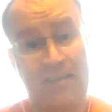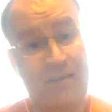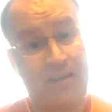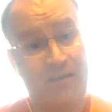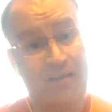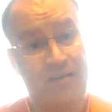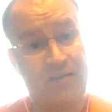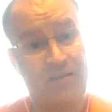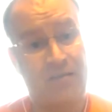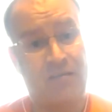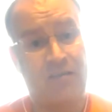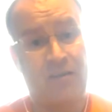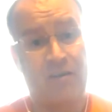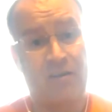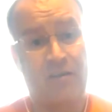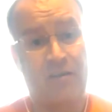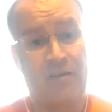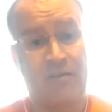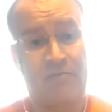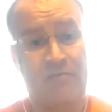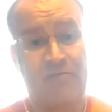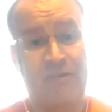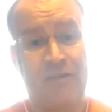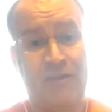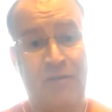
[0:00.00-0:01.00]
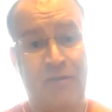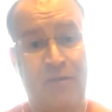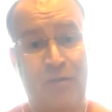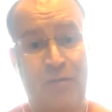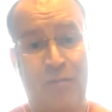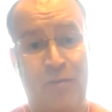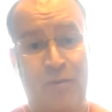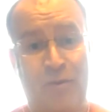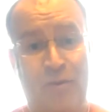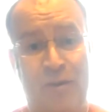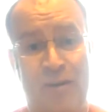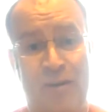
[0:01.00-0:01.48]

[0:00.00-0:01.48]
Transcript: So those are our 3 core